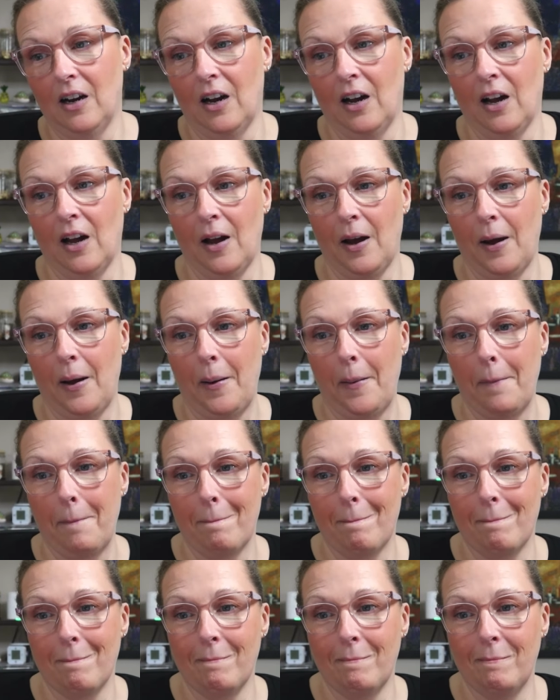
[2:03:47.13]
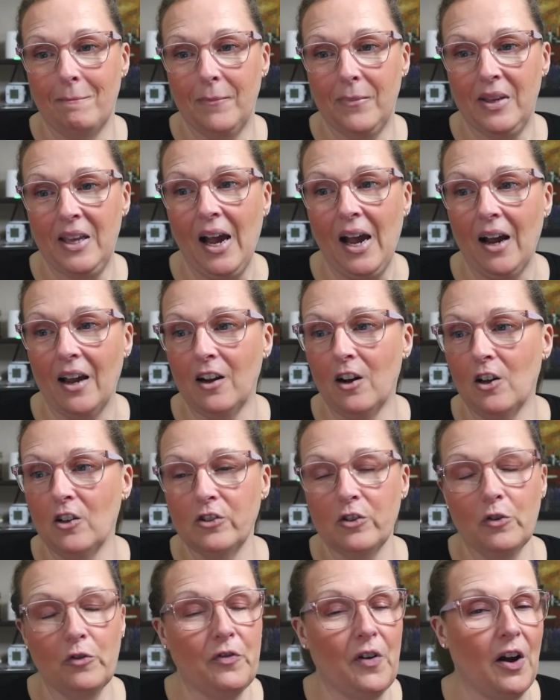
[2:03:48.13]
Yeah, and
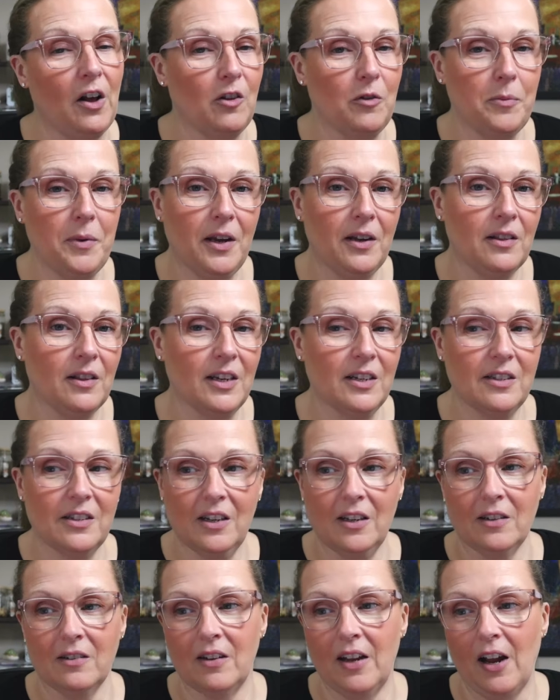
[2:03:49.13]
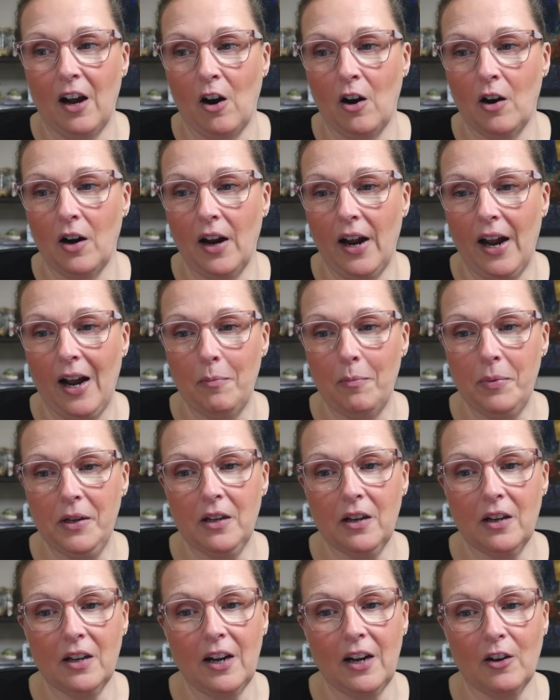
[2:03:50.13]
also follow me on LinkedIn. Happy
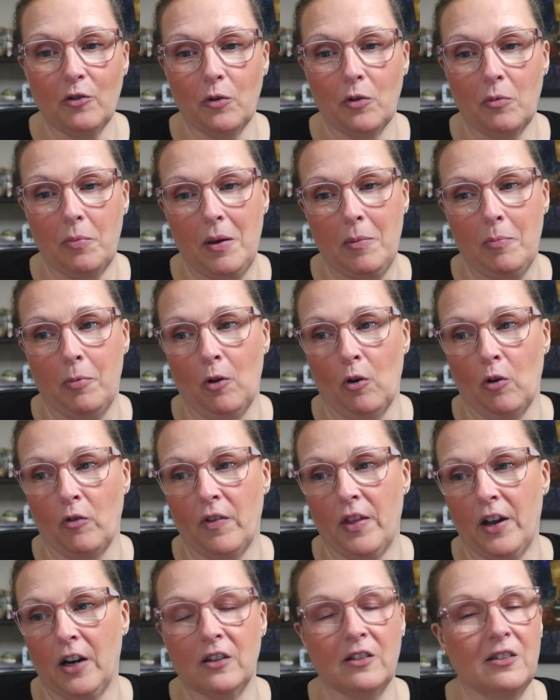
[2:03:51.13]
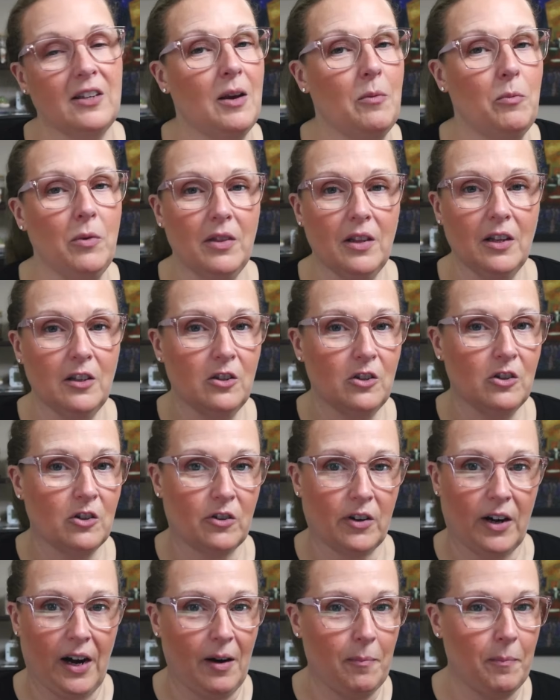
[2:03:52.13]
to connect with people over there. Same with
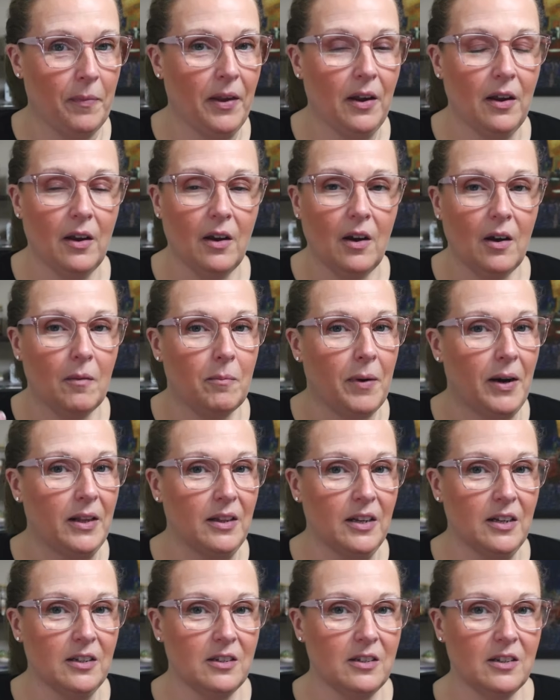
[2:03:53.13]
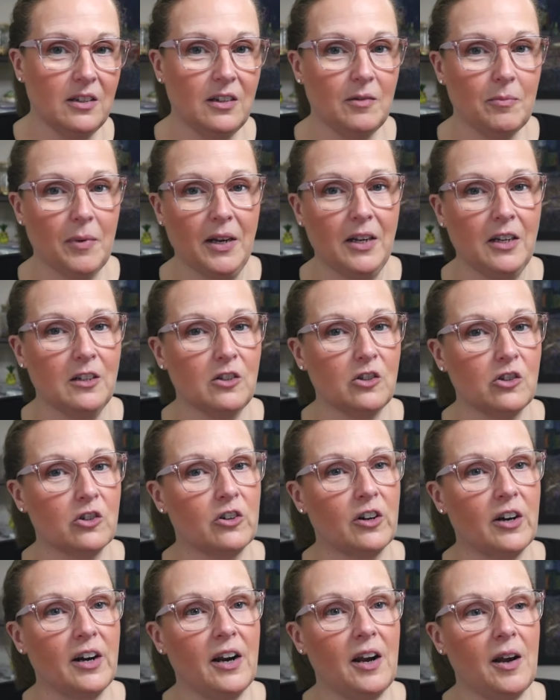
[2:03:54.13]
Instagram. My LinkedIn and my
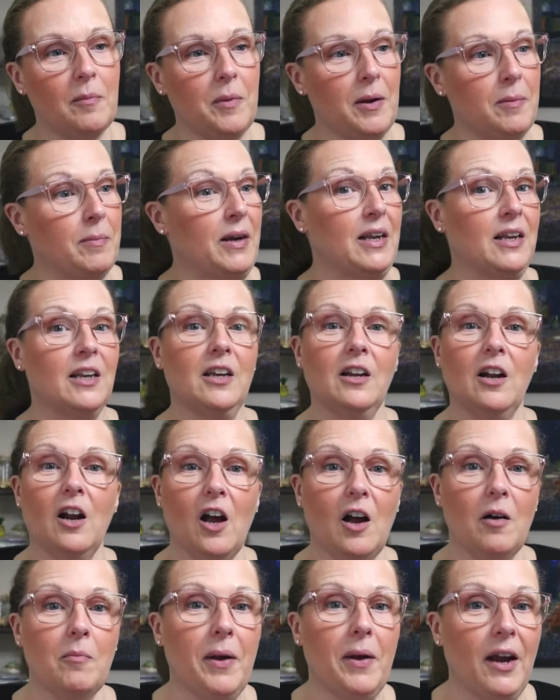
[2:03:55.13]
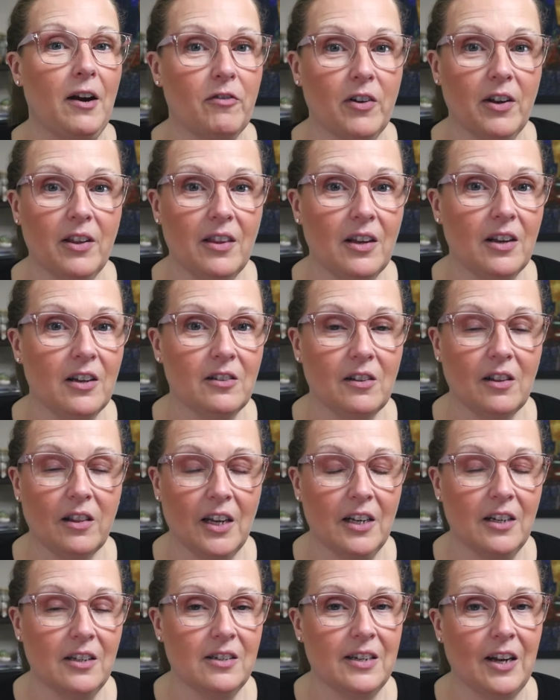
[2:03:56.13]
Instagram and my GitHub, everything is
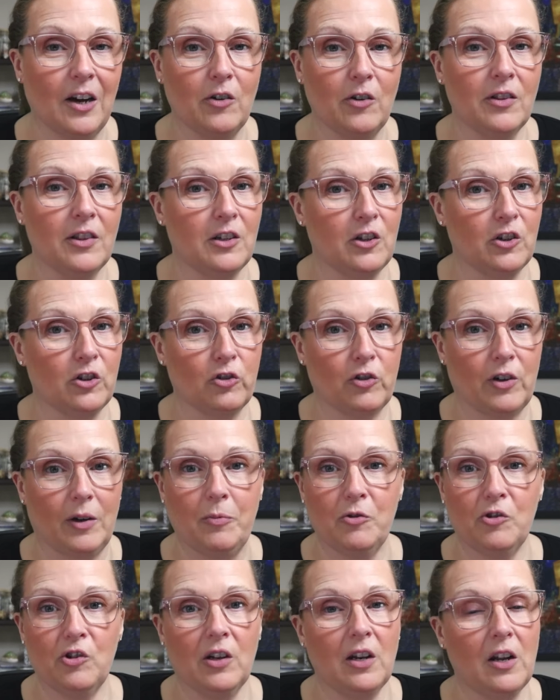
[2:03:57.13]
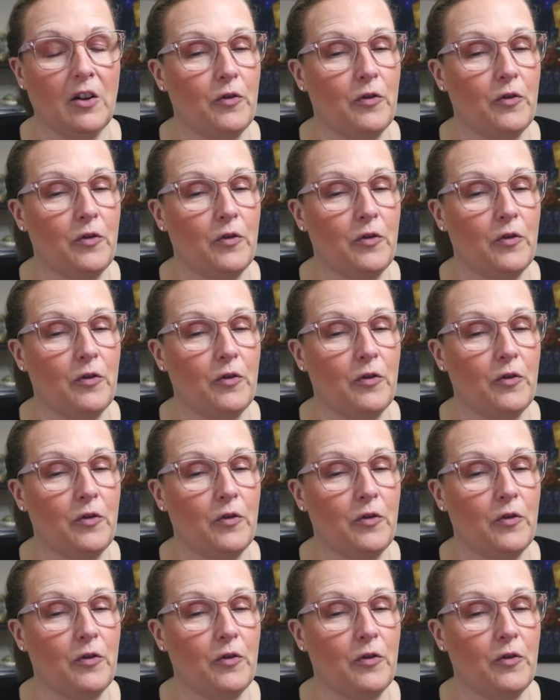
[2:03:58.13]
linked down in the description.